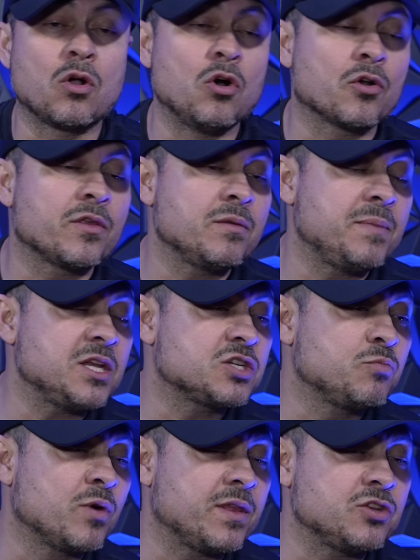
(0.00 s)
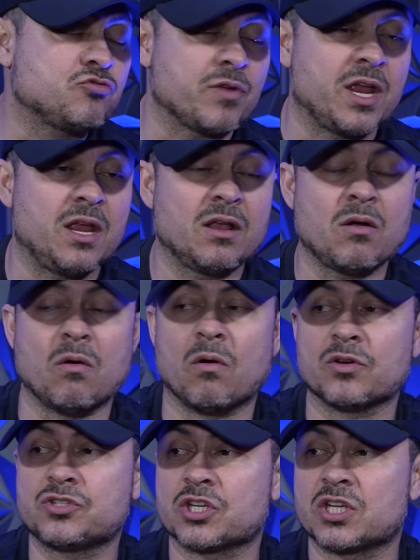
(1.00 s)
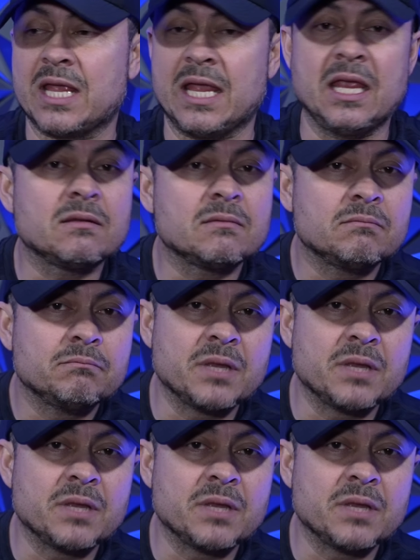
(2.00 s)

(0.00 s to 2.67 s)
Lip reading: go to the beach with a drink or just eat.